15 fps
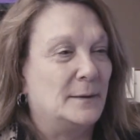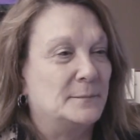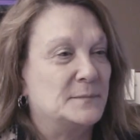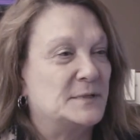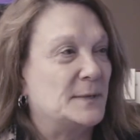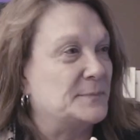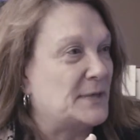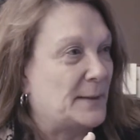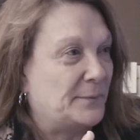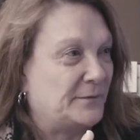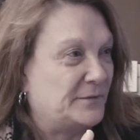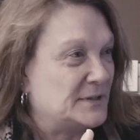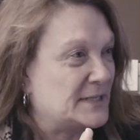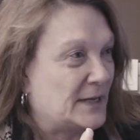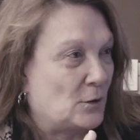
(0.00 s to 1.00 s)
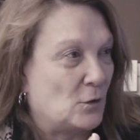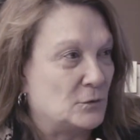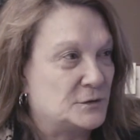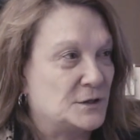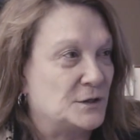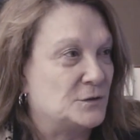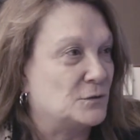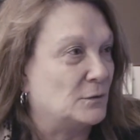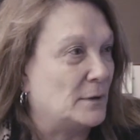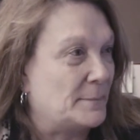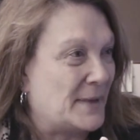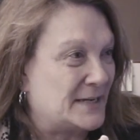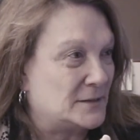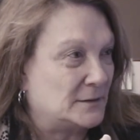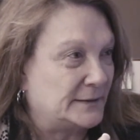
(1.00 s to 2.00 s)
some type of a psychosis or a
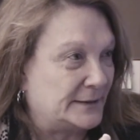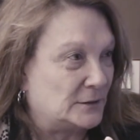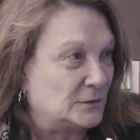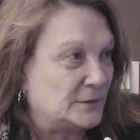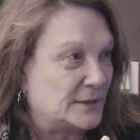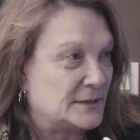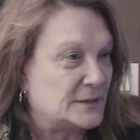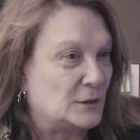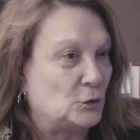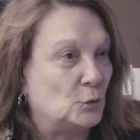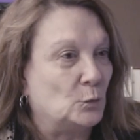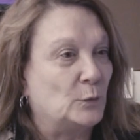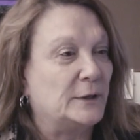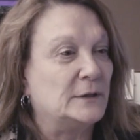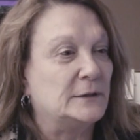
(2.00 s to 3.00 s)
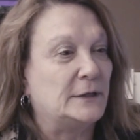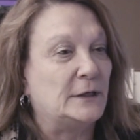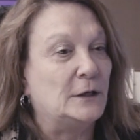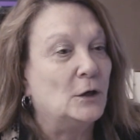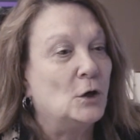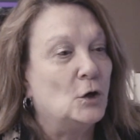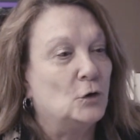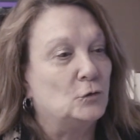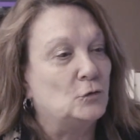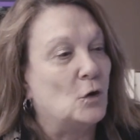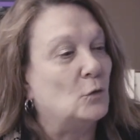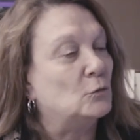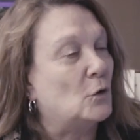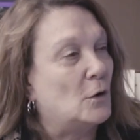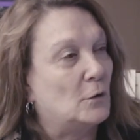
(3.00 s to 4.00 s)
mental illness, and you really no
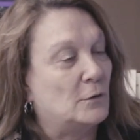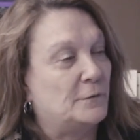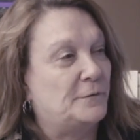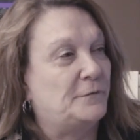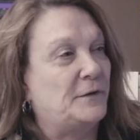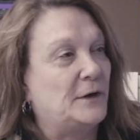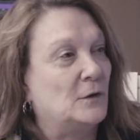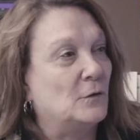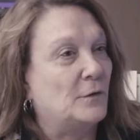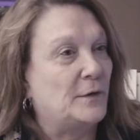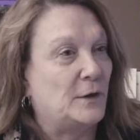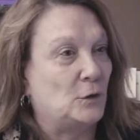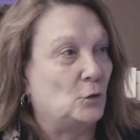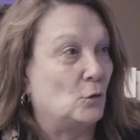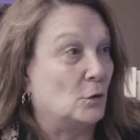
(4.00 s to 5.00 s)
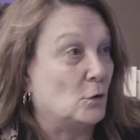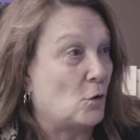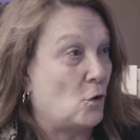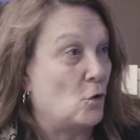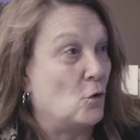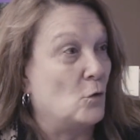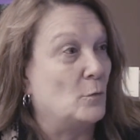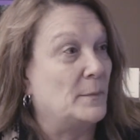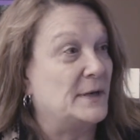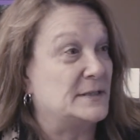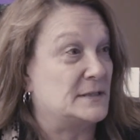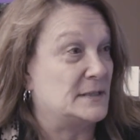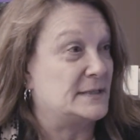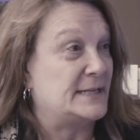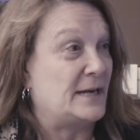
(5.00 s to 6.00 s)
longer feel that your home
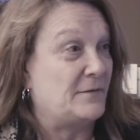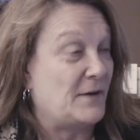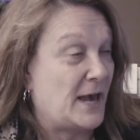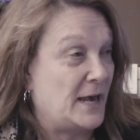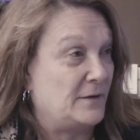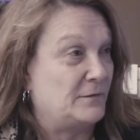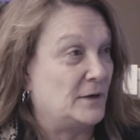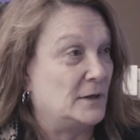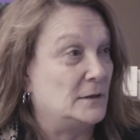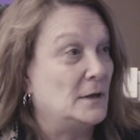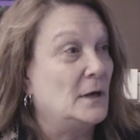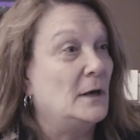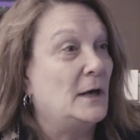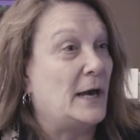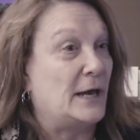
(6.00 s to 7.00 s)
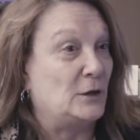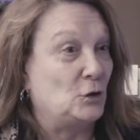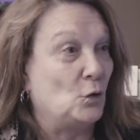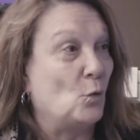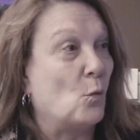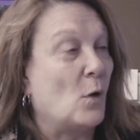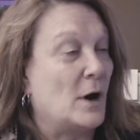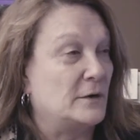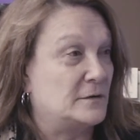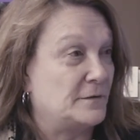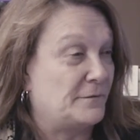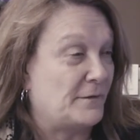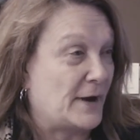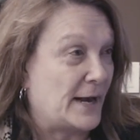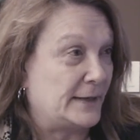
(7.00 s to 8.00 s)
is a safe haven, and you want to
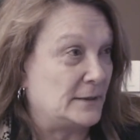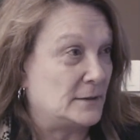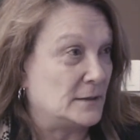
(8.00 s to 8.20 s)
find